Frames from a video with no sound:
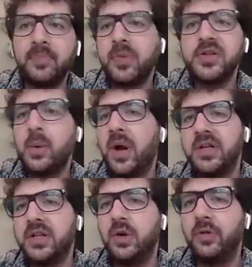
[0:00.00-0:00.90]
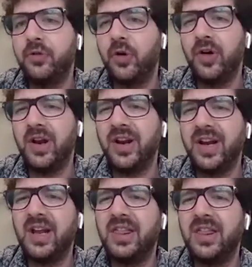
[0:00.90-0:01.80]
So they were actually all for it. And
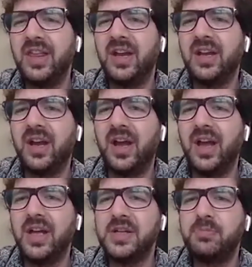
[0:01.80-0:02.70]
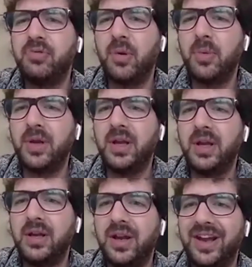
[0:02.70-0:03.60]
again, I think it's probably
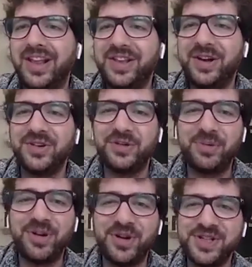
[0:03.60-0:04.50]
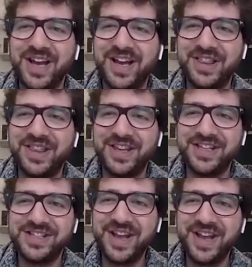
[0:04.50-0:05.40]
in the entrepreneur's head,
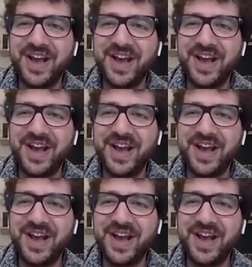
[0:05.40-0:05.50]
this